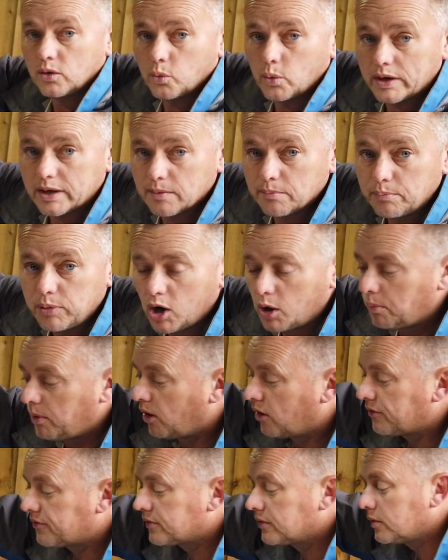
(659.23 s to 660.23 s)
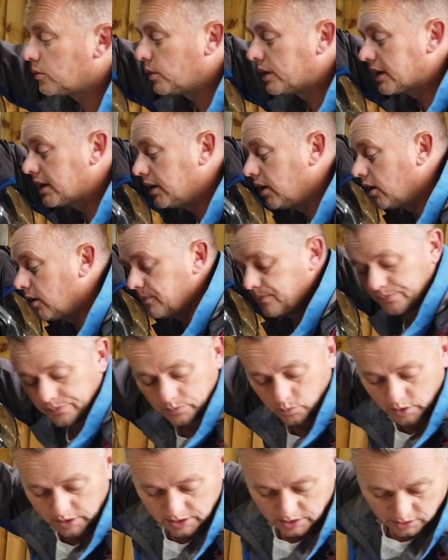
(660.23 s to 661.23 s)
we can pop off, we cannot,
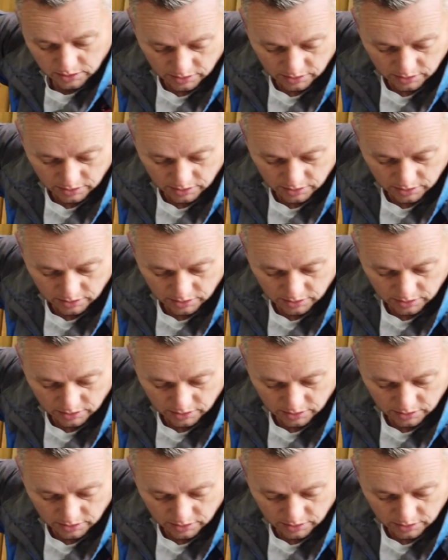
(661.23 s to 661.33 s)
we can